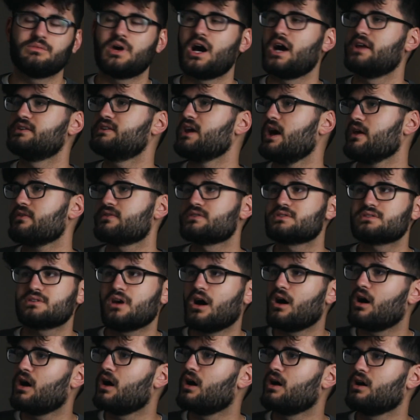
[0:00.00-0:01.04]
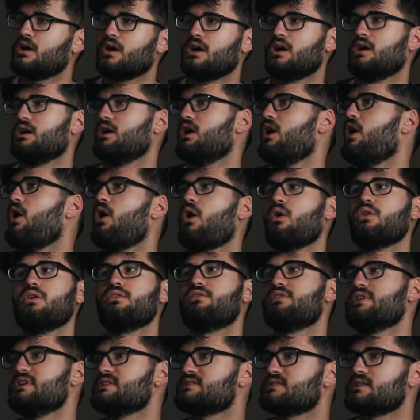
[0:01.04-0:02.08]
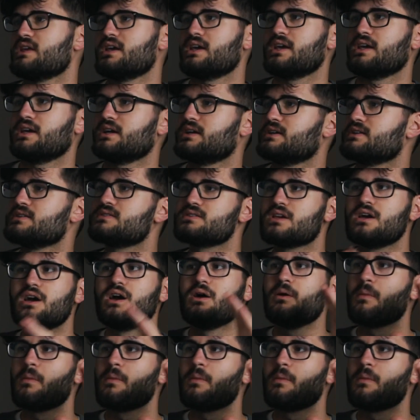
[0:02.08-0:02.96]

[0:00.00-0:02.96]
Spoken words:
a Death Star, all of these things,